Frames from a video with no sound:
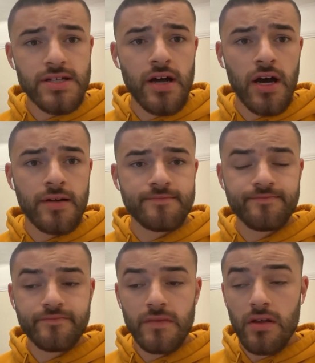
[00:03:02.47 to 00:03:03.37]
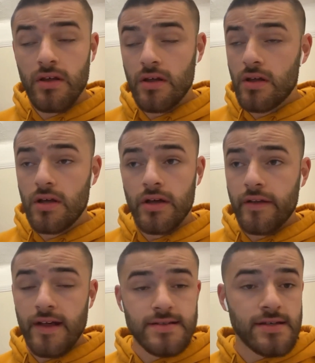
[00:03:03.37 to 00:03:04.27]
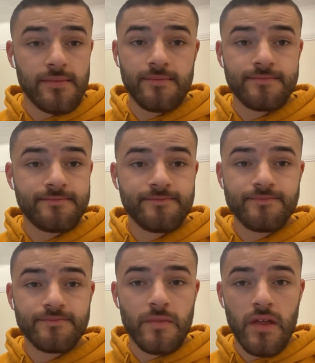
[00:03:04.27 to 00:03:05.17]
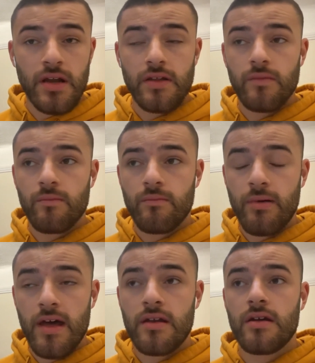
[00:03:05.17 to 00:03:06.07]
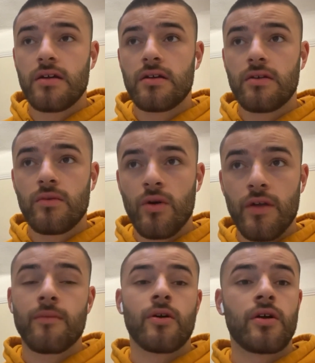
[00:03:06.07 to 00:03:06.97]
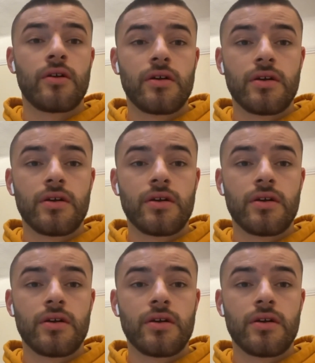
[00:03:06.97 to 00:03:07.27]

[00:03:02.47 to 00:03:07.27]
tonight, and that's it. Then it's bed. Work tomorrow.